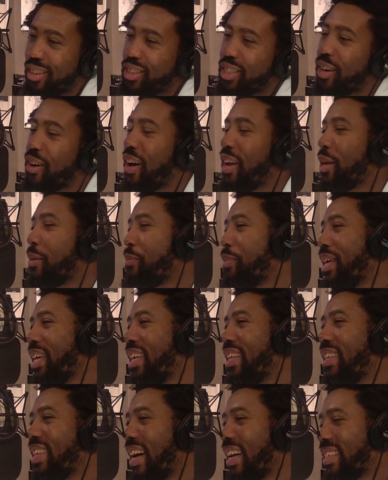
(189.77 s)
Joel
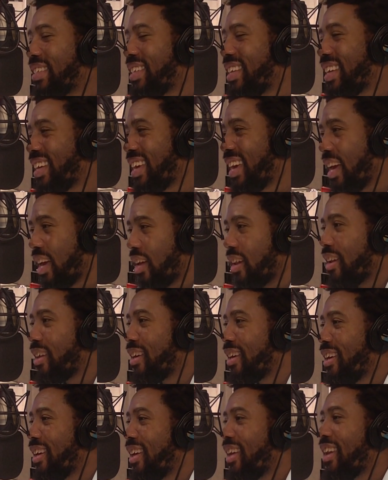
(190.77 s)
Embiid does it again.
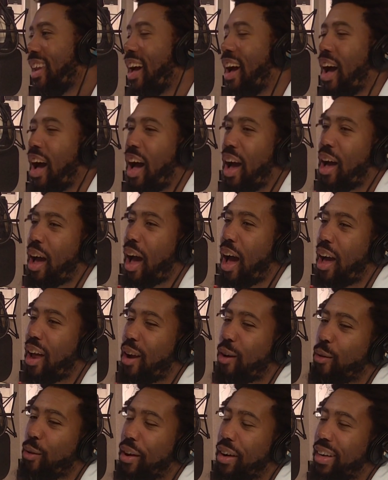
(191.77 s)
Now, I
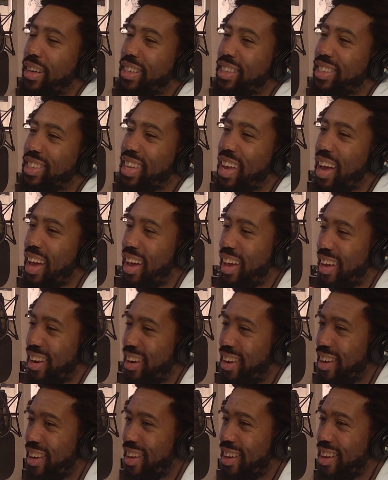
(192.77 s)
don't
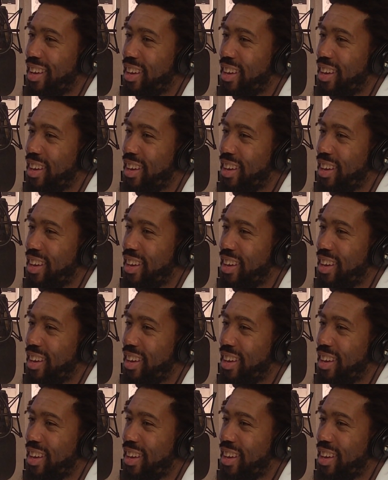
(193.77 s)
understand.